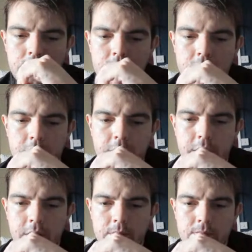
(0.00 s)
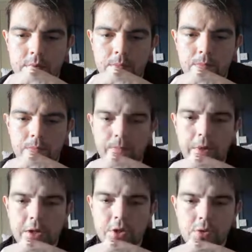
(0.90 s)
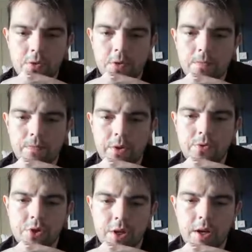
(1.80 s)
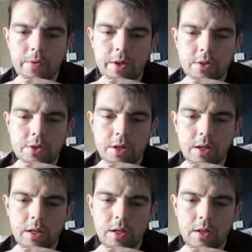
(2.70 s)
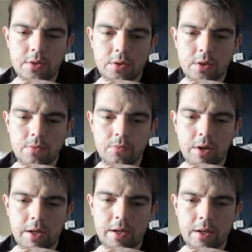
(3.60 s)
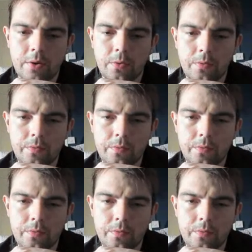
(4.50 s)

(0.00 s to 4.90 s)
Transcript: Share that. Make sure you share it. Share that right now.